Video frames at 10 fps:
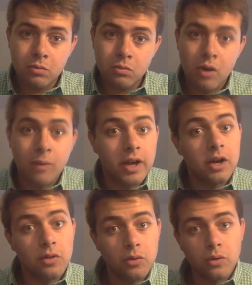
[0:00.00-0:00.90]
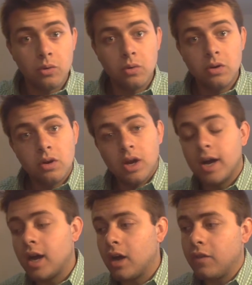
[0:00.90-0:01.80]
promulgated through
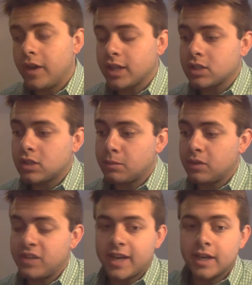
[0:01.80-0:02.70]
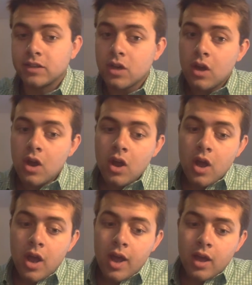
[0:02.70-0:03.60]
the next couple of decades.
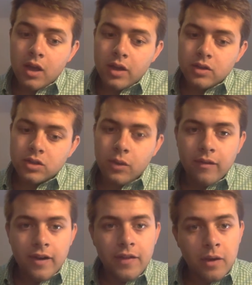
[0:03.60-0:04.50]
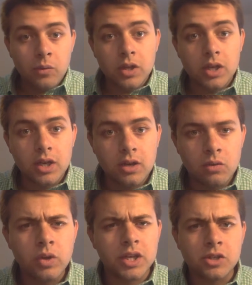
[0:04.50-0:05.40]
So I found that really,
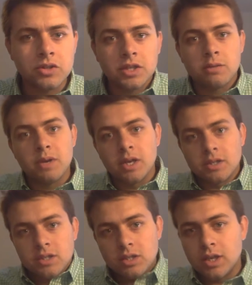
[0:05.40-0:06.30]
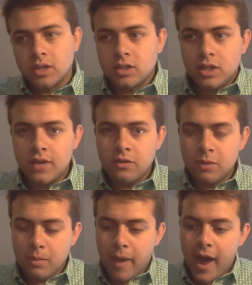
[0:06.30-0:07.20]
really interesting to me, and it's given
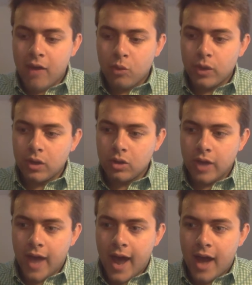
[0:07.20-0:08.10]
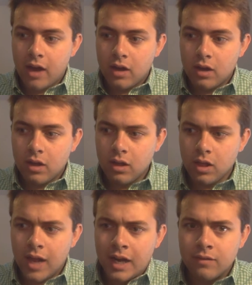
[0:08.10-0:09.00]
me a pathway to look at a
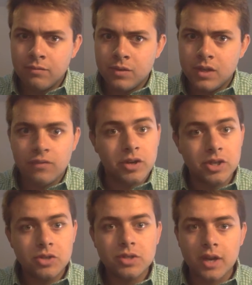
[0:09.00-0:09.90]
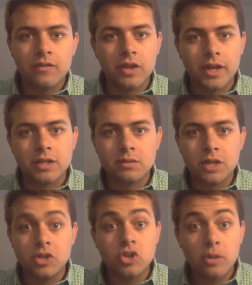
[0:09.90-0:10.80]
lot of different issues, and I feel like it's
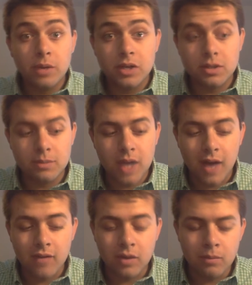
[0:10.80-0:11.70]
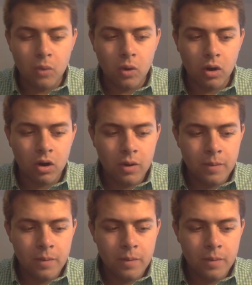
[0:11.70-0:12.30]
contributed to me having a more